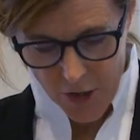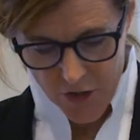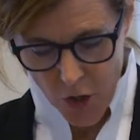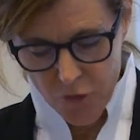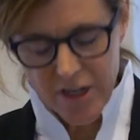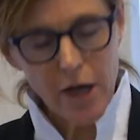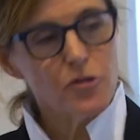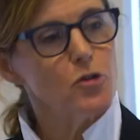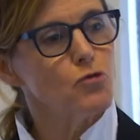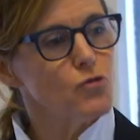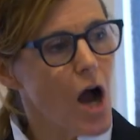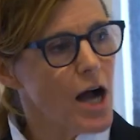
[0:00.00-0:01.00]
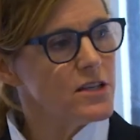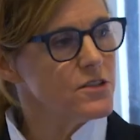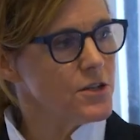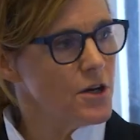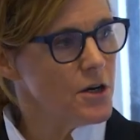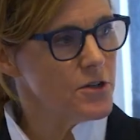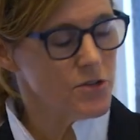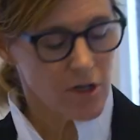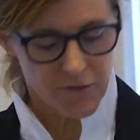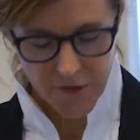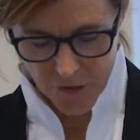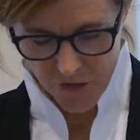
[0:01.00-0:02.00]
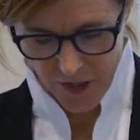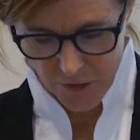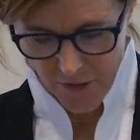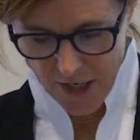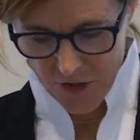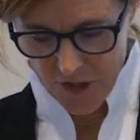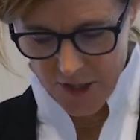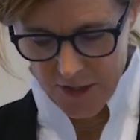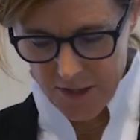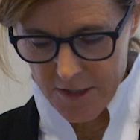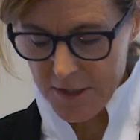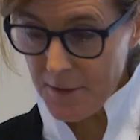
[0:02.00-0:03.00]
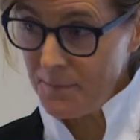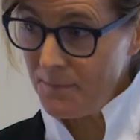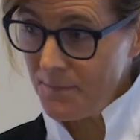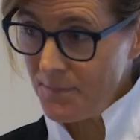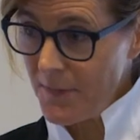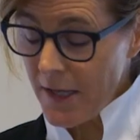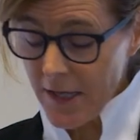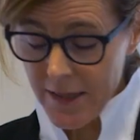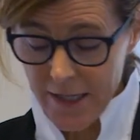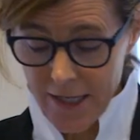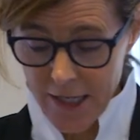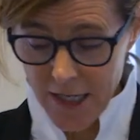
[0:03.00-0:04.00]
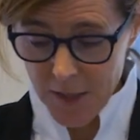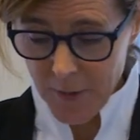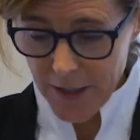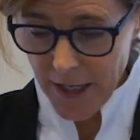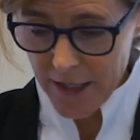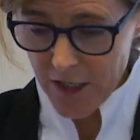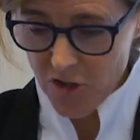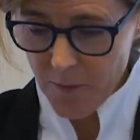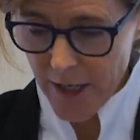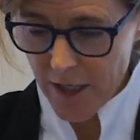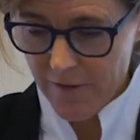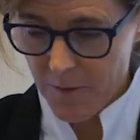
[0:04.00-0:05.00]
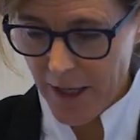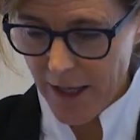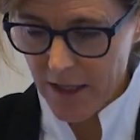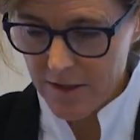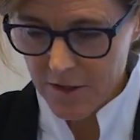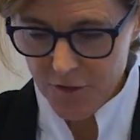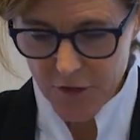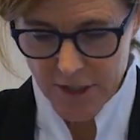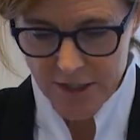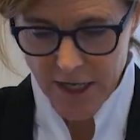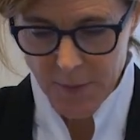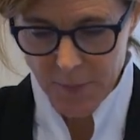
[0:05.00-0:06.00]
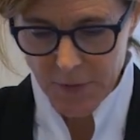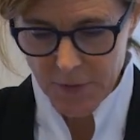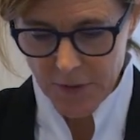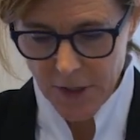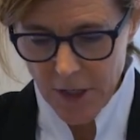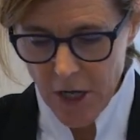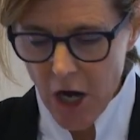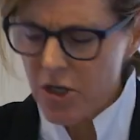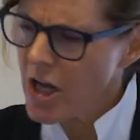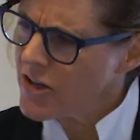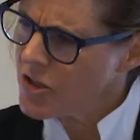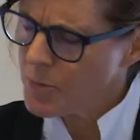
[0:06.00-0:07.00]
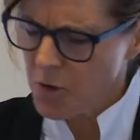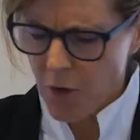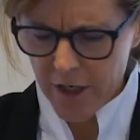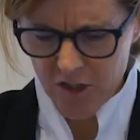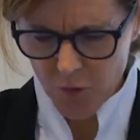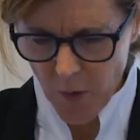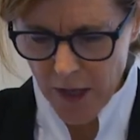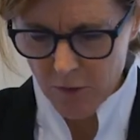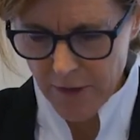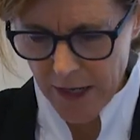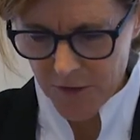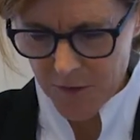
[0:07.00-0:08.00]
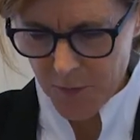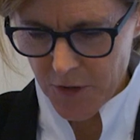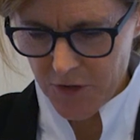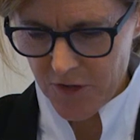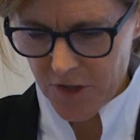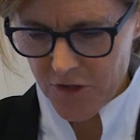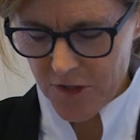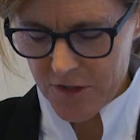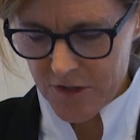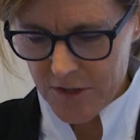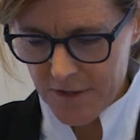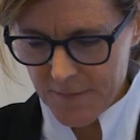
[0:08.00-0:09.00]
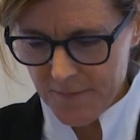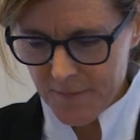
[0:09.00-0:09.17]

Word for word: are no doubt the rock stars of their generations, Yet the Akiba and Ishmael of the Mechilta, for example, are not deployed as well-rounded personages.